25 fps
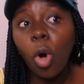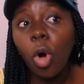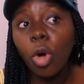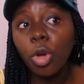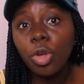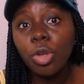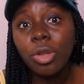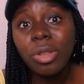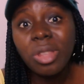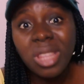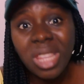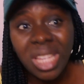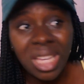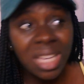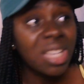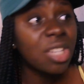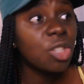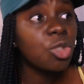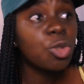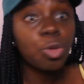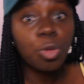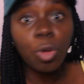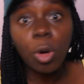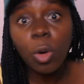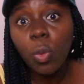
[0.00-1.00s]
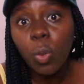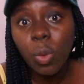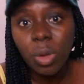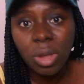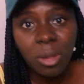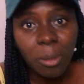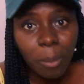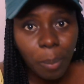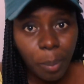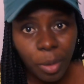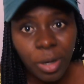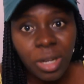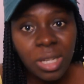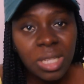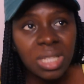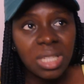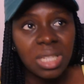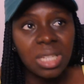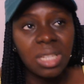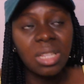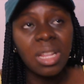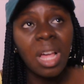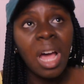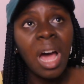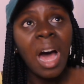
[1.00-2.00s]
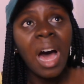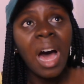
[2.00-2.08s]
or you think is wrong with the person,